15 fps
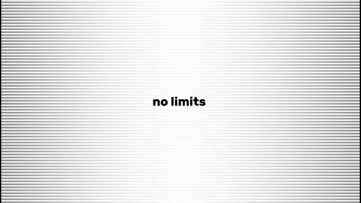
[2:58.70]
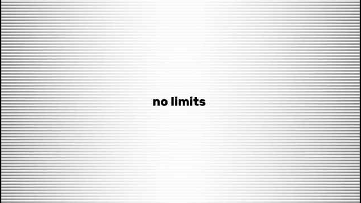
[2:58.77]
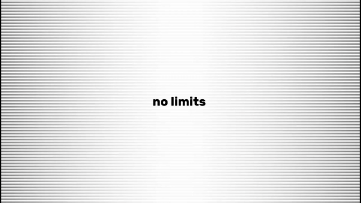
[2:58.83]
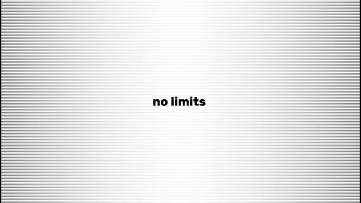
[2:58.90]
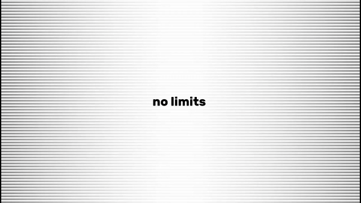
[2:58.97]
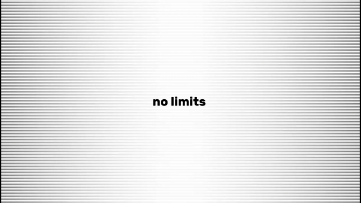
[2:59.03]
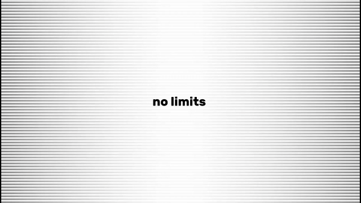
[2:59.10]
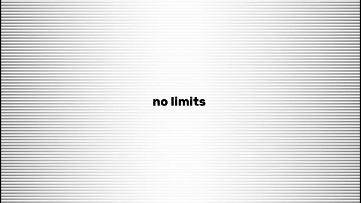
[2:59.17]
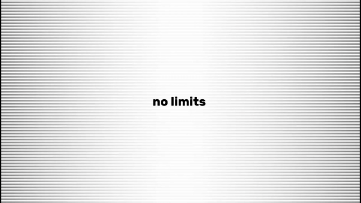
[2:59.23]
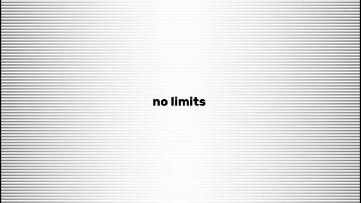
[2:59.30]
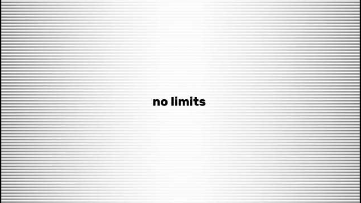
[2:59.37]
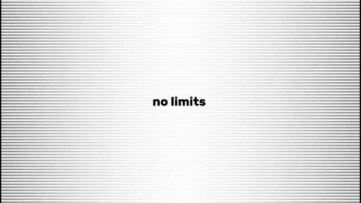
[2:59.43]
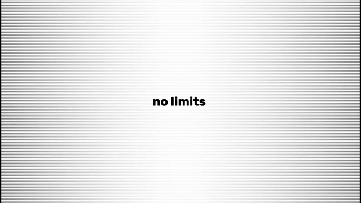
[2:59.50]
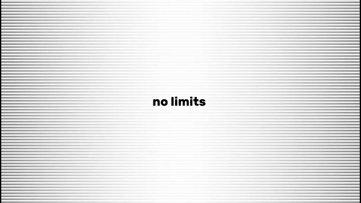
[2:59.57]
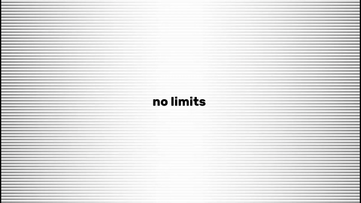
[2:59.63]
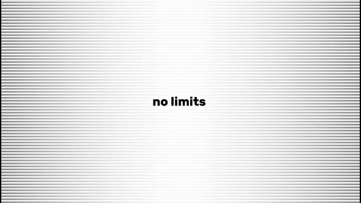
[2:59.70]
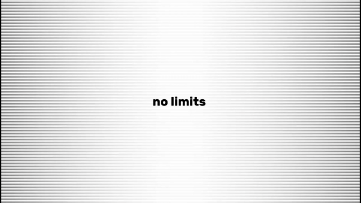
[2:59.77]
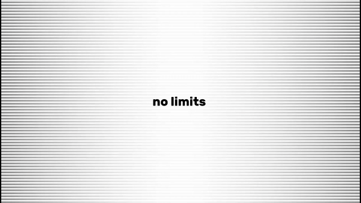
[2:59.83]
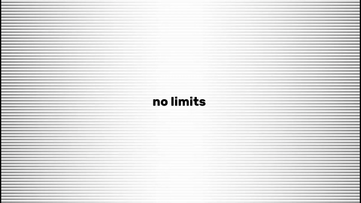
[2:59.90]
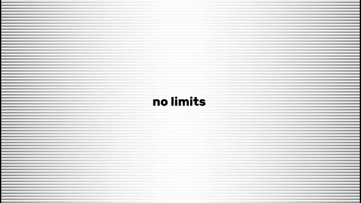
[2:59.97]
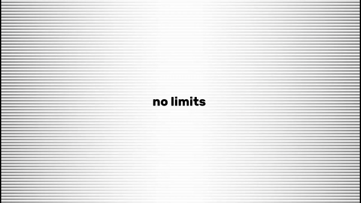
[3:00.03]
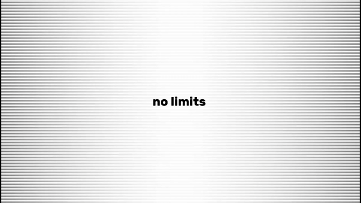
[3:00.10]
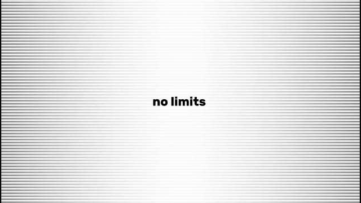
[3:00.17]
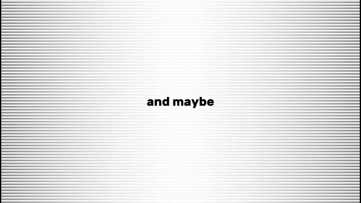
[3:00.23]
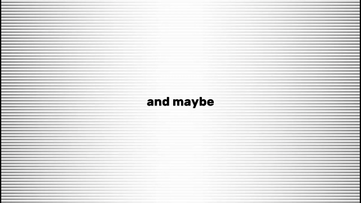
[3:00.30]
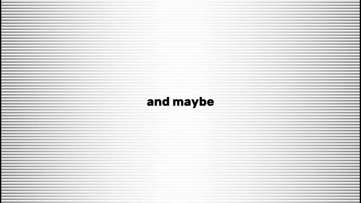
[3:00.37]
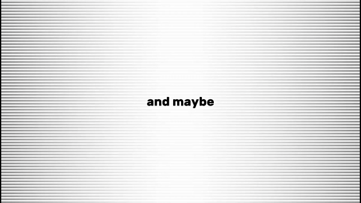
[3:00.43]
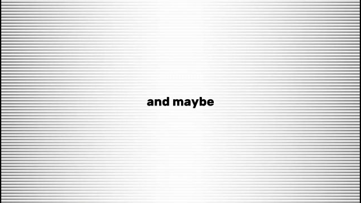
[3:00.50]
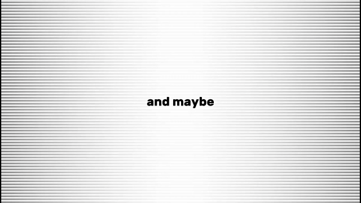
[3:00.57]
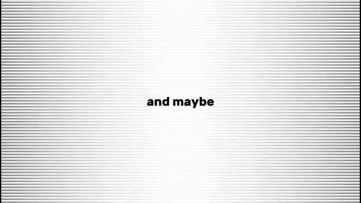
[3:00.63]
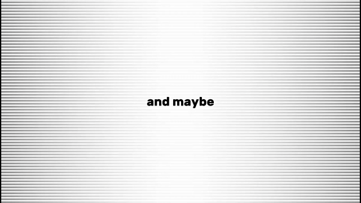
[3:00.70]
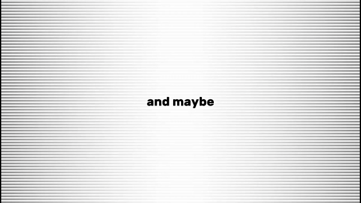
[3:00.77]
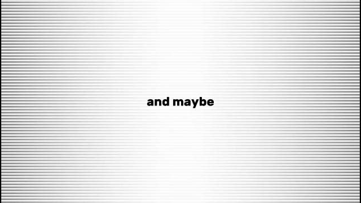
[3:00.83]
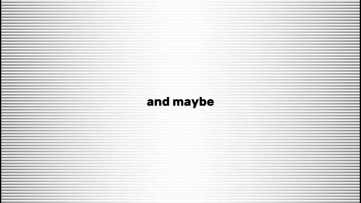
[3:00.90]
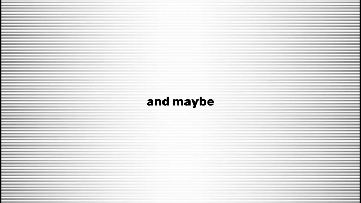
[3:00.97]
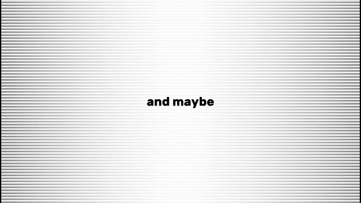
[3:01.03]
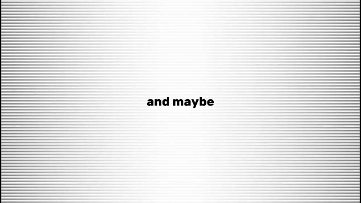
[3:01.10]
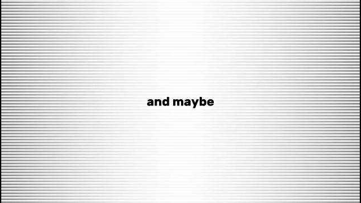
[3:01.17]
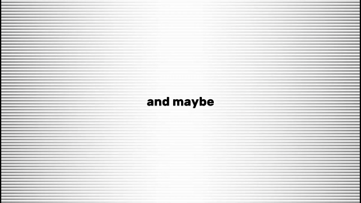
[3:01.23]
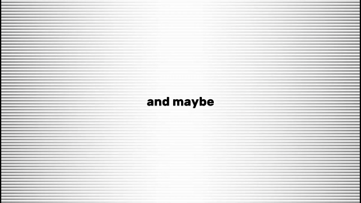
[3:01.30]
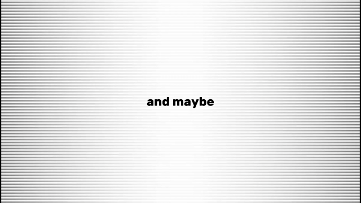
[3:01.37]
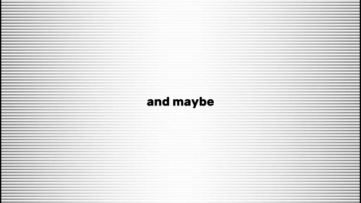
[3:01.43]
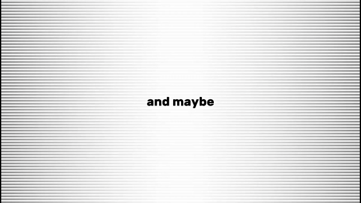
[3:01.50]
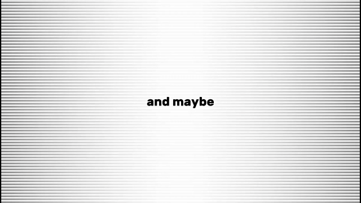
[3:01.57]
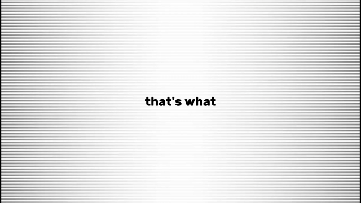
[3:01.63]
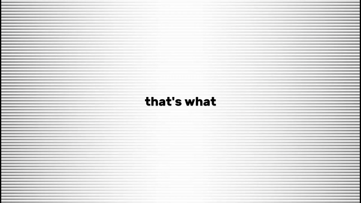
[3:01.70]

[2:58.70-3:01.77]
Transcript: Nobody's mouth can be seen.